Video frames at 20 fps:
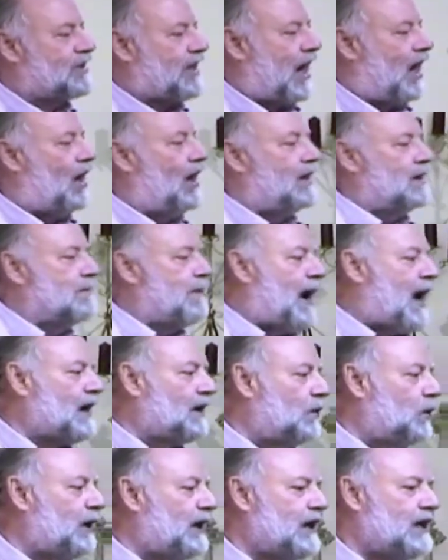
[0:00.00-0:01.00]
is carrying a
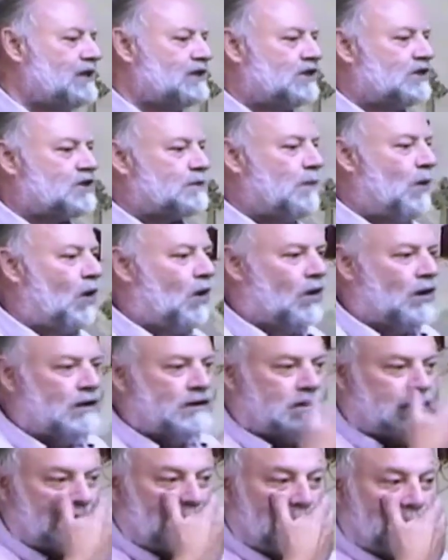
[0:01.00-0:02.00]
bag of weenies and
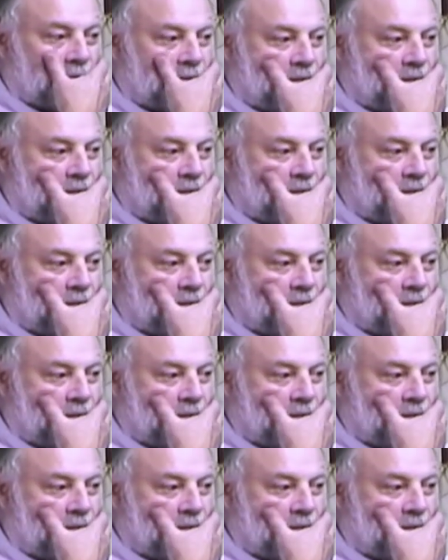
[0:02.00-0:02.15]
s'mores.